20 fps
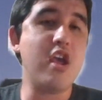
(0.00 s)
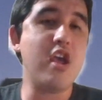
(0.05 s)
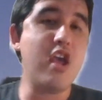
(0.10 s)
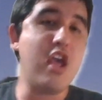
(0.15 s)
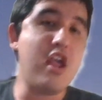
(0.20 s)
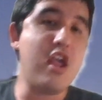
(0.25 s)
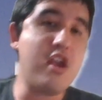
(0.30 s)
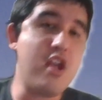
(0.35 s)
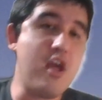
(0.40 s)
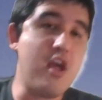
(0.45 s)

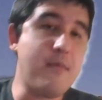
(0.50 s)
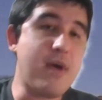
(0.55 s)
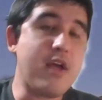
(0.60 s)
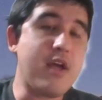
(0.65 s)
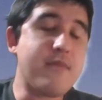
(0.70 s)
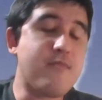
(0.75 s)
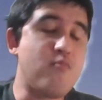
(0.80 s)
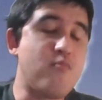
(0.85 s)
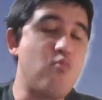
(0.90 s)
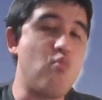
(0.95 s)
And am
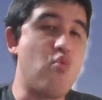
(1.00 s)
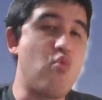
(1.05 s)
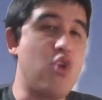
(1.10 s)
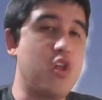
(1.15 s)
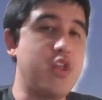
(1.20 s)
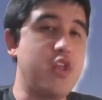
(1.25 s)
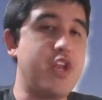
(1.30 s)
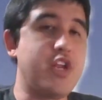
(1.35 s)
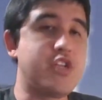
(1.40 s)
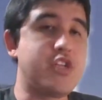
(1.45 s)
I
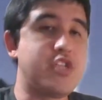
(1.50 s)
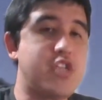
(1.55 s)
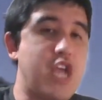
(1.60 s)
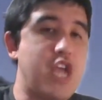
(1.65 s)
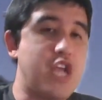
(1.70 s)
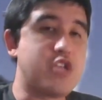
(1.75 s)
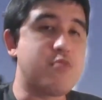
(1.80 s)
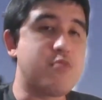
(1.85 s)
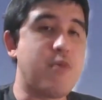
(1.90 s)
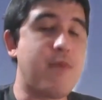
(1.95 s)
willing to
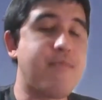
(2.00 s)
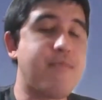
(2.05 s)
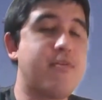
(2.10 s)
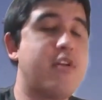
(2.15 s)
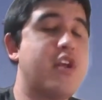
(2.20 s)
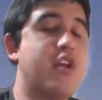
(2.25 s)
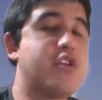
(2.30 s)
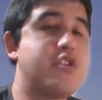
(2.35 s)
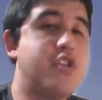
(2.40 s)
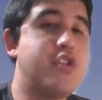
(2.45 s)
change my
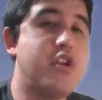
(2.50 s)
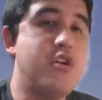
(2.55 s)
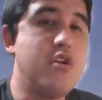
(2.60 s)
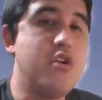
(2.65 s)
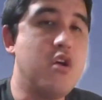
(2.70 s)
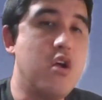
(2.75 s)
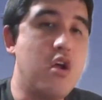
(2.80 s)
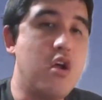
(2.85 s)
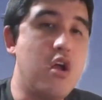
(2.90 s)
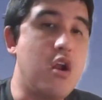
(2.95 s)
prediction?